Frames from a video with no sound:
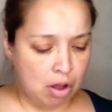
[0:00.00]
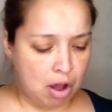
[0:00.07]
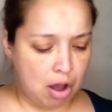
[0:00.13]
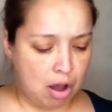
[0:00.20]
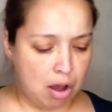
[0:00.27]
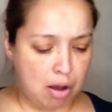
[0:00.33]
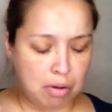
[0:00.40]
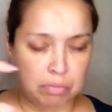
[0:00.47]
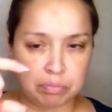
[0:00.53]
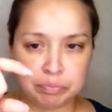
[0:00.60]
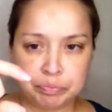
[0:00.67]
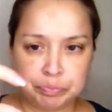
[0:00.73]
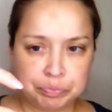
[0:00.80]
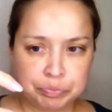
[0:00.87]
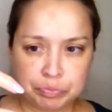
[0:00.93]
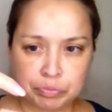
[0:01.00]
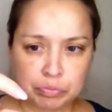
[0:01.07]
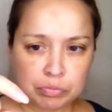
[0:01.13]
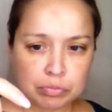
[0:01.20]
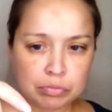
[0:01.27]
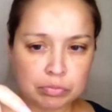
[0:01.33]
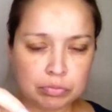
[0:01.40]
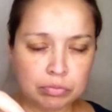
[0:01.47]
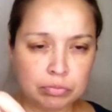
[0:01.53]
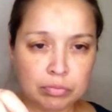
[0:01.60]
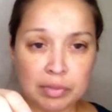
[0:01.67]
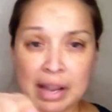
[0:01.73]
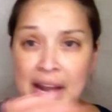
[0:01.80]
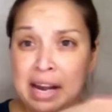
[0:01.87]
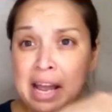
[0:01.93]
And
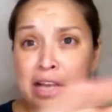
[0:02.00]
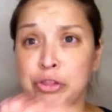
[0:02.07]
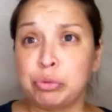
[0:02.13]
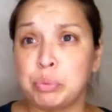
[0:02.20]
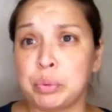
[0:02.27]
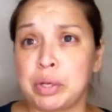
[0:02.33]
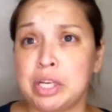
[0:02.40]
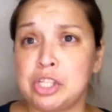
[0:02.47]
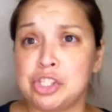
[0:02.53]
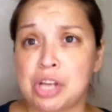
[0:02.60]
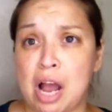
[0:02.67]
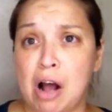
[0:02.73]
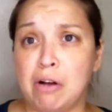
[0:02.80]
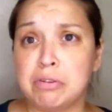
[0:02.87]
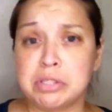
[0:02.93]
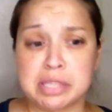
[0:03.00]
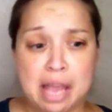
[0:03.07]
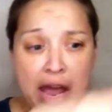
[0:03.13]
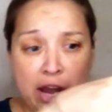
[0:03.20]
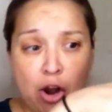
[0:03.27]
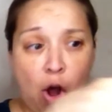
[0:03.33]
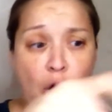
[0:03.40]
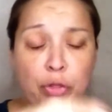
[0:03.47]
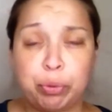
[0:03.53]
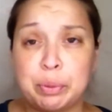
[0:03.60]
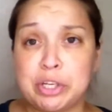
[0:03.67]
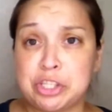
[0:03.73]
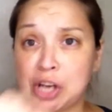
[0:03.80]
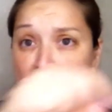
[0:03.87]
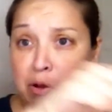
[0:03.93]
it had three shelves, and all three
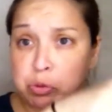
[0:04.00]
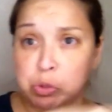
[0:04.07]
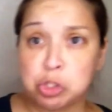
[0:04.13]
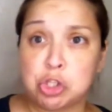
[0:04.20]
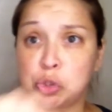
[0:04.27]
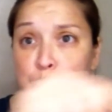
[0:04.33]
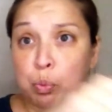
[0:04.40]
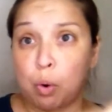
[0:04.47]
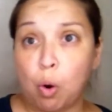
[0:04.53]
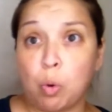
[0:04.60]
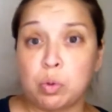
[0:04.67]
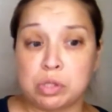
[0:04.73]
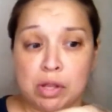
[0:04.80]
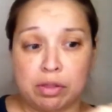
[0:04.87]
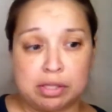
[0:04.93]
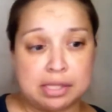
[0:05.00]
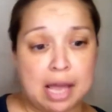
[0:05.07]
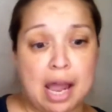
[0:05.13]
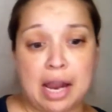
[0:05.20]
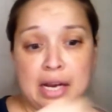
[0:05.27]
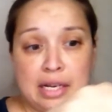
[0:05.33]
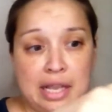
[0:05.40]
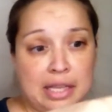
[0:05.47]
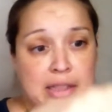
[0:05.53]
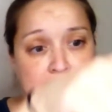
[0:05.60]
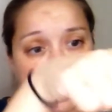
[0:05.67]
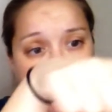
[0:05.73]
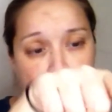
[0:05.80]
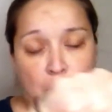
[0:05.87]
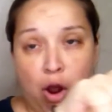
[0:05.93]
shelves were just rows on the side. Like
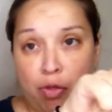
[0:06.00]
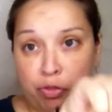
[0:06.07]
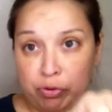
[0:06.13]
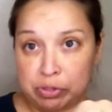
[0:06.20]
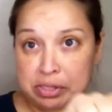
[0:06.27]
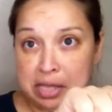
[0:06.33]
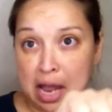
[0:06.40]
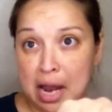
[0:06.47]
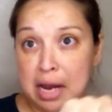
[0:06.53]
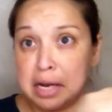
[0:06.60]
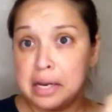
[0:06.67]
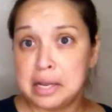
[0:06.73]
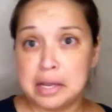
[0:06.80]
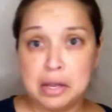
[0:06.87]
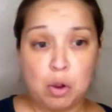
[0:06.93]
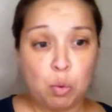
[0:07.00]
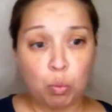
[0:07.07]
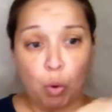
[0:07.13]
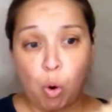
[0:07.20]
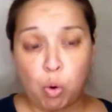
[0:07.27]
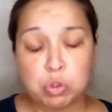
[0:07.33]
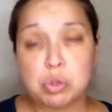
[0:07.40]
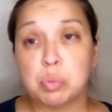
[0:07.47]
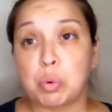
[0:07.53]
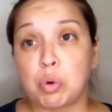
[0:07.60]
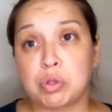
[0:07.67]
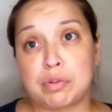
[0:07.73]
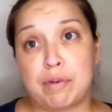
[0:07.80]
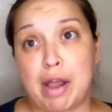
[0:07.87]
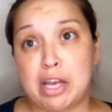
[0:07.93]
they were on their side, rows and
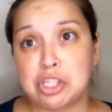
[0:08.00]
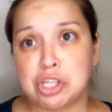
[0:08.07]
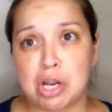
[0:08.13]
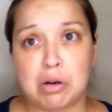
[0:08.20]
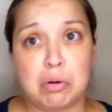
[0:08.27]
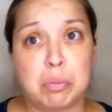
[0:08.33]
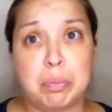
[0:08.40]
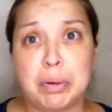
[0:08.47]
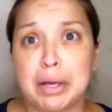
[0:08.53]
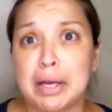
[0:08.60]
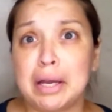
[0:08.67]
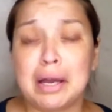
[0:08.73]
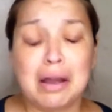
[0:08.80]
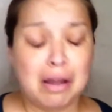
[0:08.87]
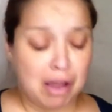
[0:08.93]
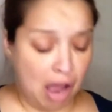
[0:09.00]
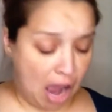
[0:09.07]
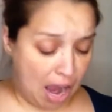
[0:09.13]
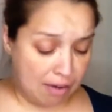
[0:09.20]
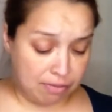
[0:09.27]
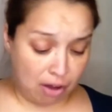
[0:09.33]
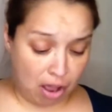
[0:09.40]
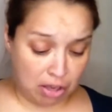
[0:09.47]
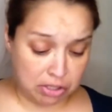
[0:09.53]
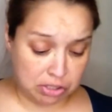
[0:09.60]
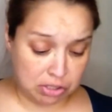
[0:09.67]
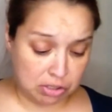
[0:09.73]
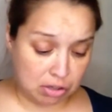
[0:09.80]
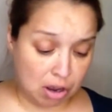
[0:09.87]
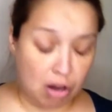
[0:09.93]
rows of eyeshadow. But I've
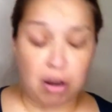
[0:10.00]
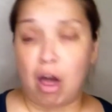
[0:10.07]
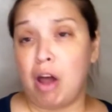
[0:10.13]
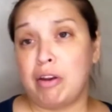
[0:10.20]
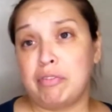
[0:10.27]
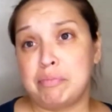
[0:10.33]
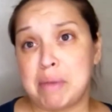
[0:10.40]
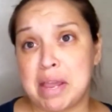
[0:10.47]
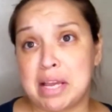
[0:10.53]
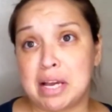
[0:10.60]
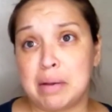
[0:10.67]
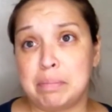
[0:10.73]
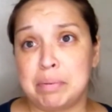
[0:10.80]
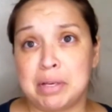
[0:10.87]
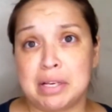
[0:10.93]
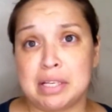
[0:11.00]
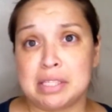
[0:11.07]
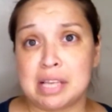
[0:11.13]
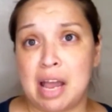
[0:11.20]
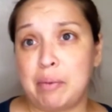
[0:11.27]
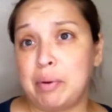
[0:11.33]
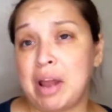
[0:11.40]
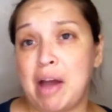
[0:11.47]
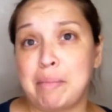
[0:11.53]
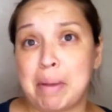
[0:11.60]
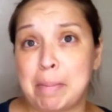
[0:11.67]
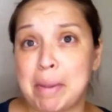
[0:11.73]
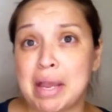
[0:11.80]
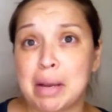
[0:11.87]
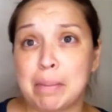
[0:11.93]
lost a lot of makeup because I would have my
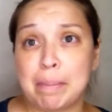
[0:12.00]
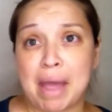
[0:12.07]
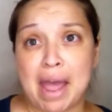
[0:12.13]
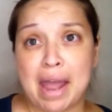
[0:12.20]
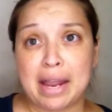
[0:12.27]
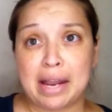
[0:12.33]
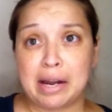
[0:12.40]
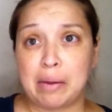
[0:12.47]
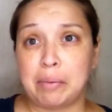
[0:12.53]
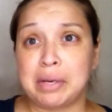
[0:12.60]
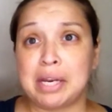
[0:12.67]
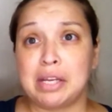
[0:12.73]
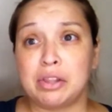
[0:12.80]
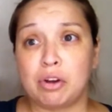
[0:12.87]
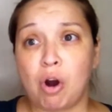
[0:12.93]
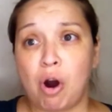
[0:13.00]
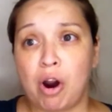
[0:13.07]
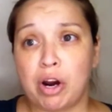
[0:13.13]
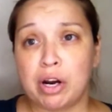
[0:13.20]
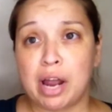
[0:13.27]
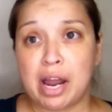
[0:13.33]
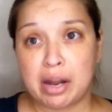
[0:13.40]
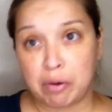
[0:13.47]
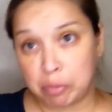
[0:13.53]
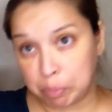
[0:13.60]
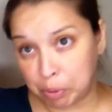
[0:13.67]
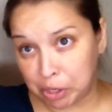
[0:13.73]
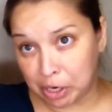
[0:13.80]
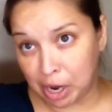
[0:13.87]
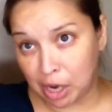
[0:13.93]
makeup bag and I would get in the car and I would
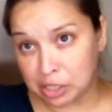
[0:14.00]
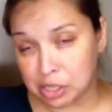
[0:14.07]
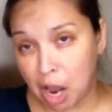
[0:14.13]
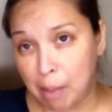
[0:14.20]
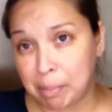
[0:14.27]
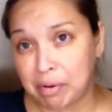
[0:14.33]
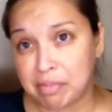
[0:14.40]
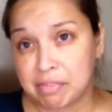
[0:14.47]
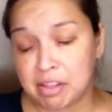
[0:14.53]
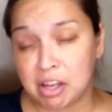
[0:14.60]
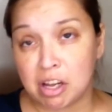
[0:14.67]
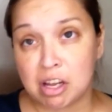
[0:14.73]
put it on top of the